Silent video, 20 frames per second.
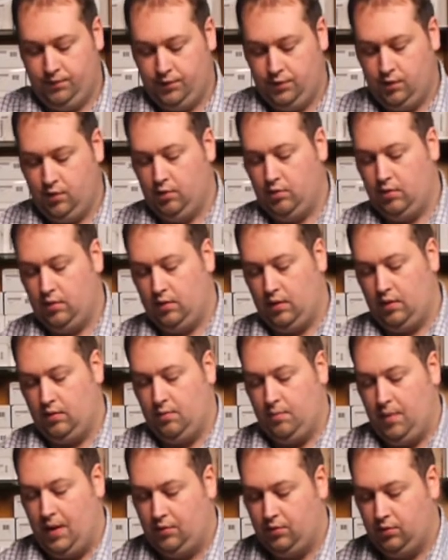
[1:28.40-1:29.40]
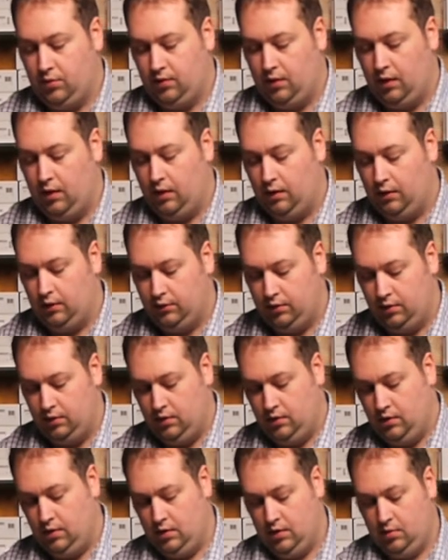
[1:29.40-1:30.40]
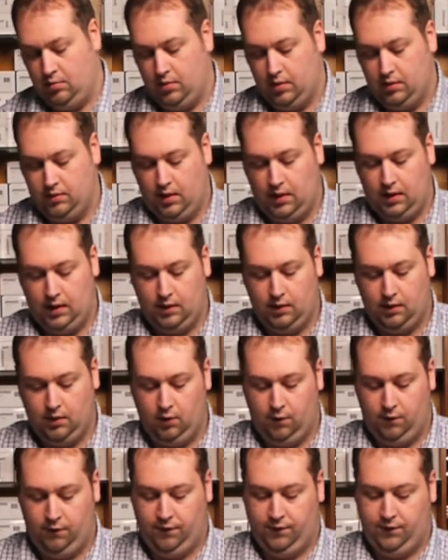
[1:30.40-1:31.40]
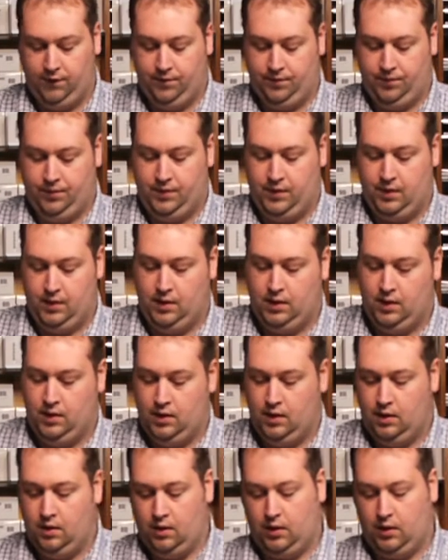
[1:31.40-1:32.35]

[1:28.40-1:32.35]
use this as a bounce card by taking it off.